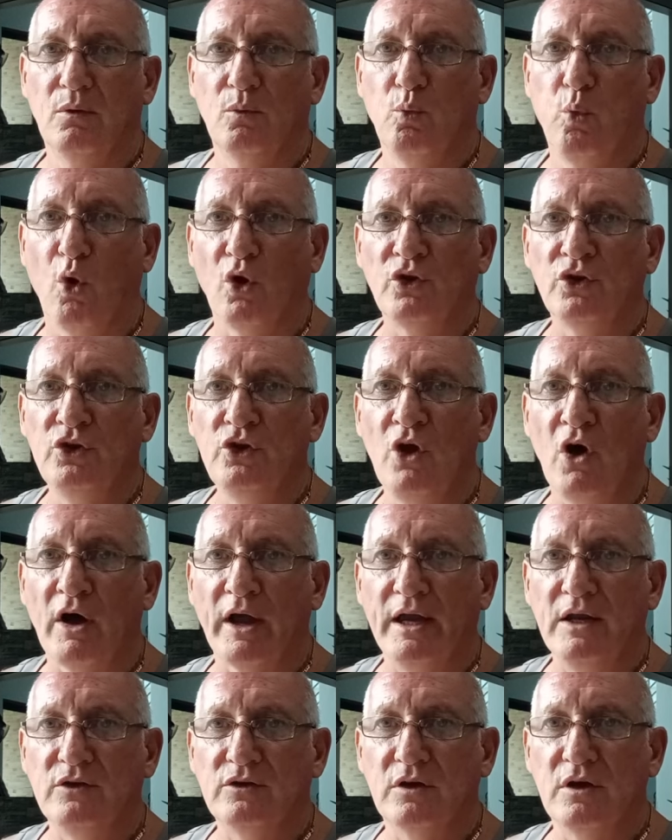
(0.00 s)
one
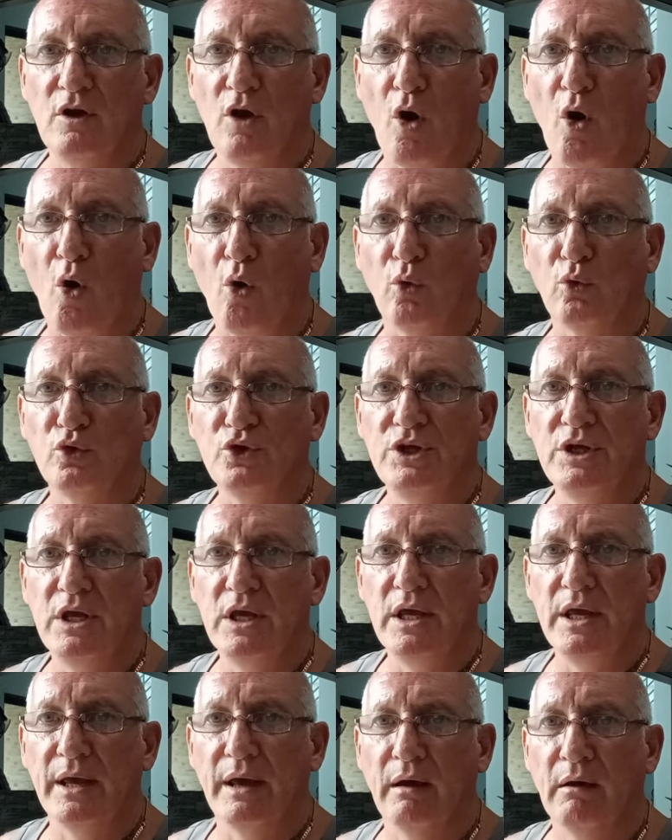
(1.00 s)
night in a whole
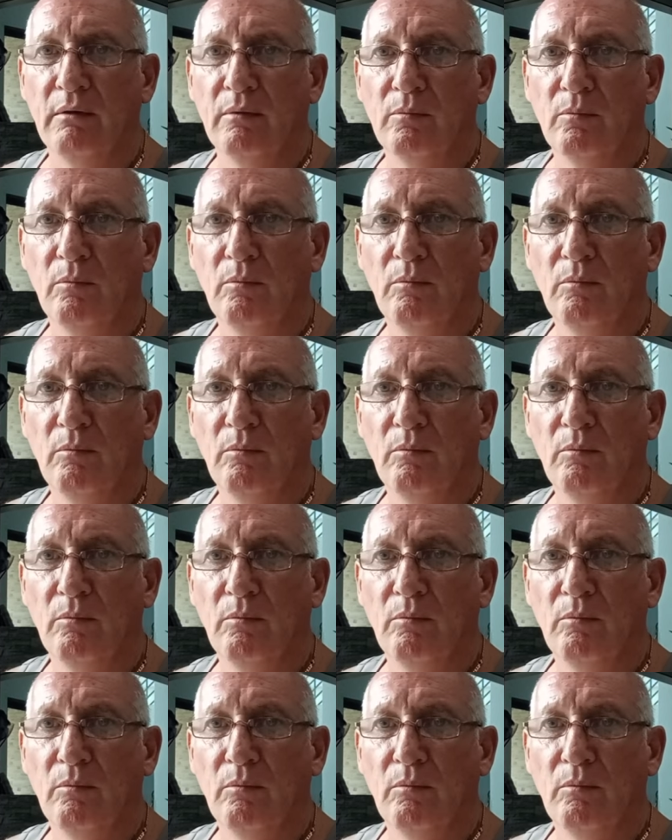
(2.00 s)
year.